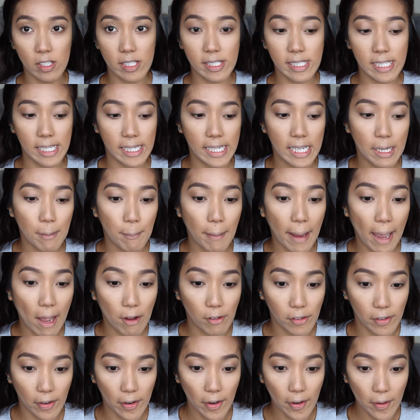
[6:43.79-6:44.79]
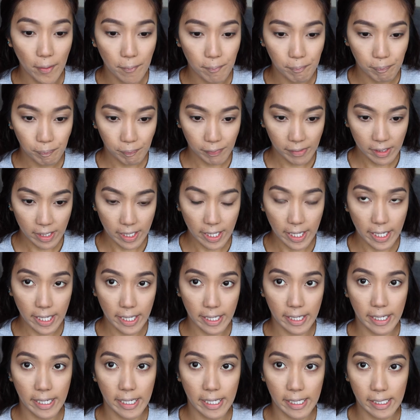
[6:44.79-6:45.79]
Setting Powder
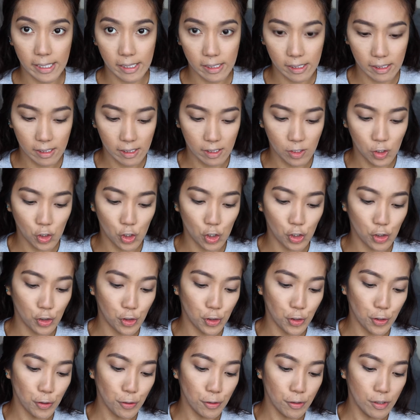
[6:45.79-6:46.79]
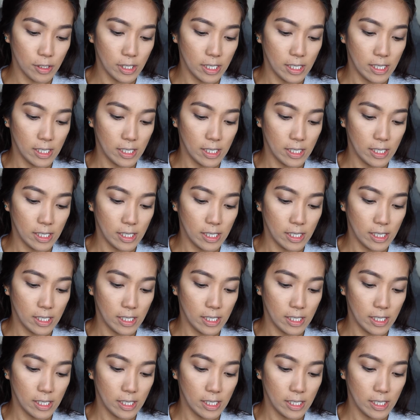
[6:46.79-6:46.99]
in neutral.